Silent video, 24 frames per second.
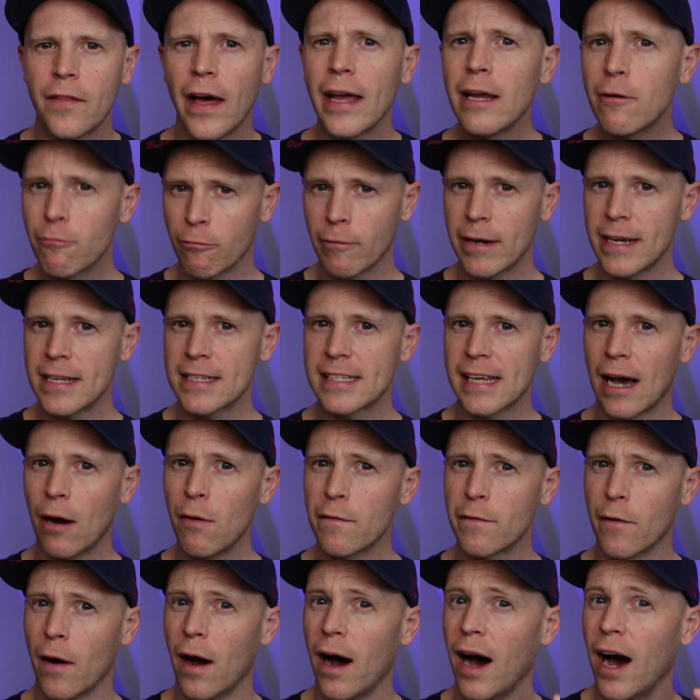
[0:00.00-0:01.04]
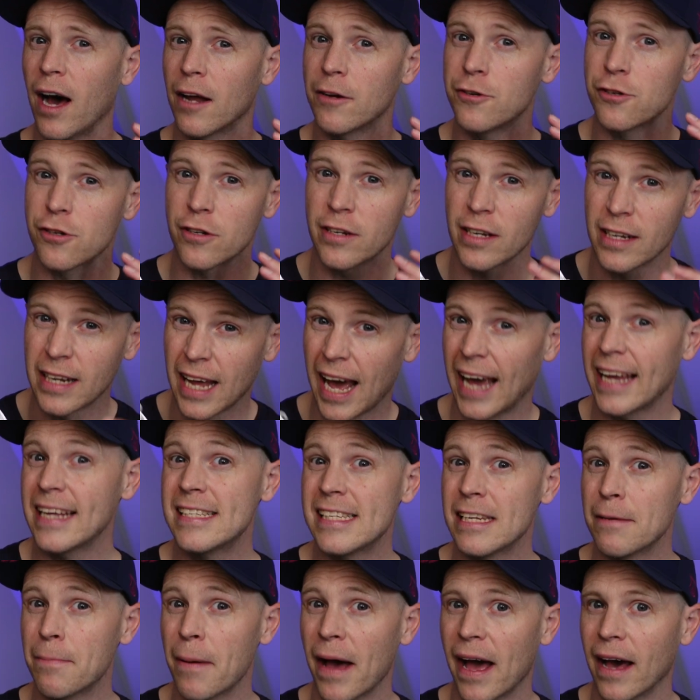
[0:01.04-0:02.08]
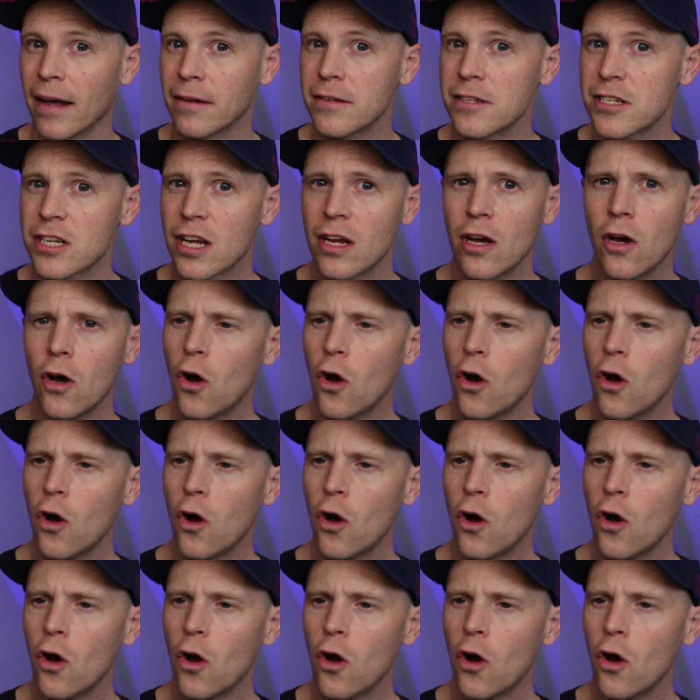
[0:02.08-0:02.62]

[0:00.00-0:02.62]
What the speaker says: they retail for £180.